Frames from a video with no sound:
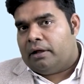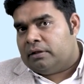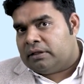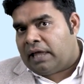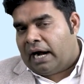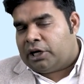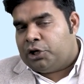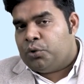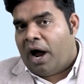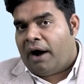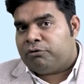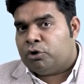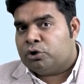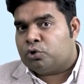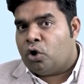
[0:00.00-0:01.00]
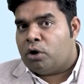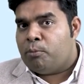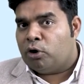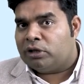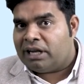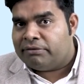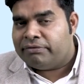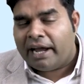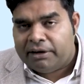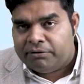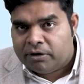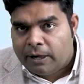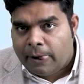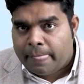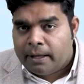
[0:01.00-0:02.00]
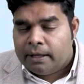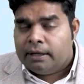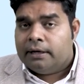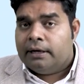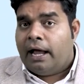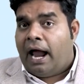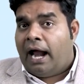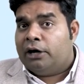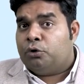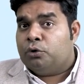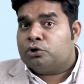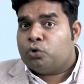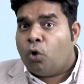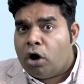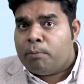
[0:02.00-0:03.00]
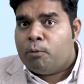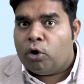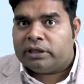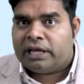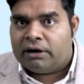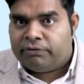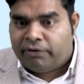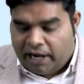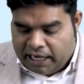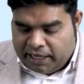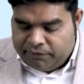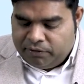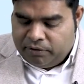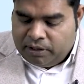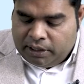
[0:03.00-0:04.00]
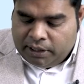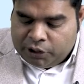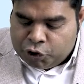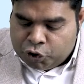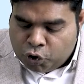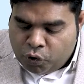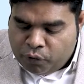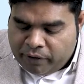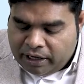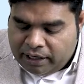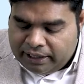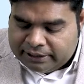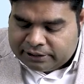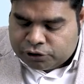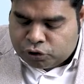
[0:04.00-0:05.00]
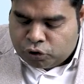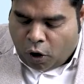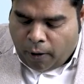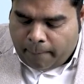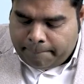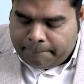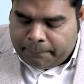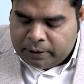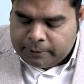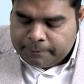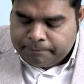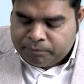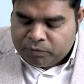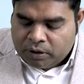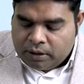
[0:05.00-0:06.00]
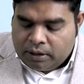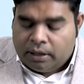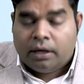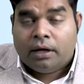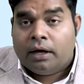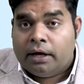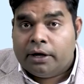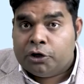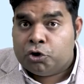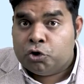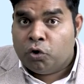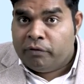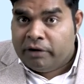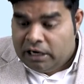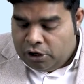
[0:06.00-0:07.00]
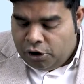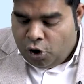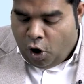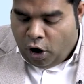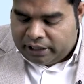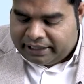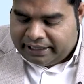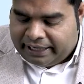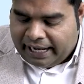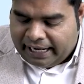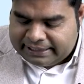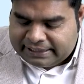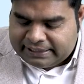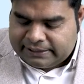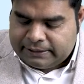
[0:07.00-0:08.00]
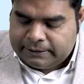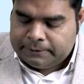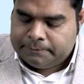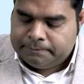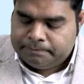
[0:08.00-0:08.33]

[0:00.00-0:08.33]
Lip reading: that you have to score more than 5. And to score more than 5, you will stop, you will not guess,